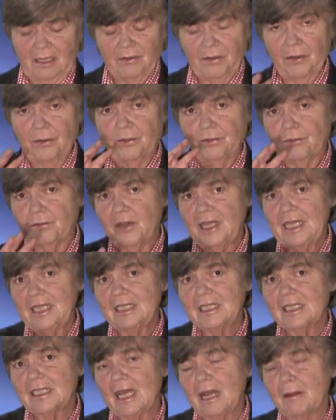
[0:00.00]
The three
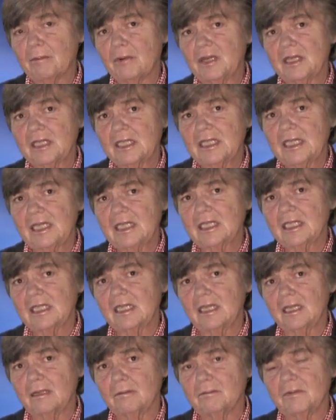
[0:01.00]
separate
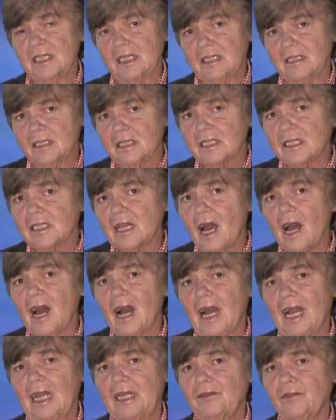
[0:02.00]
systems
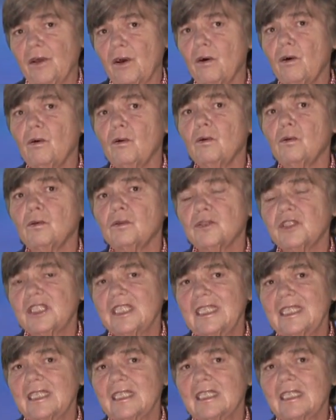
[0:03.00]
inside the whole
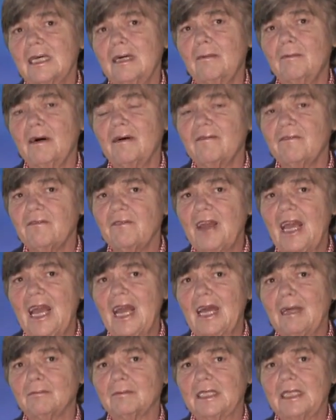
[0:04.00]
system of
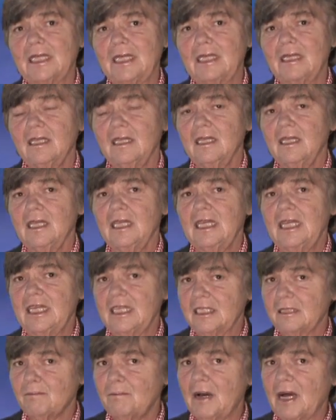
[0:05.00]
family
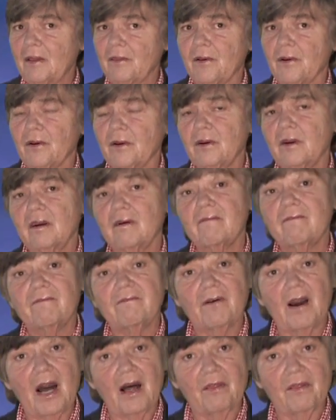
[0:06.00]
is mother,
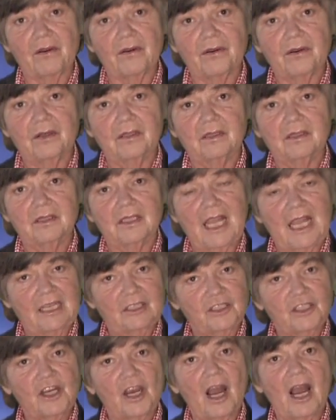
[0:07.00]
father,
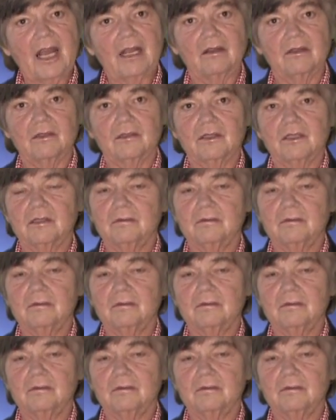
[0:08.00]
and child.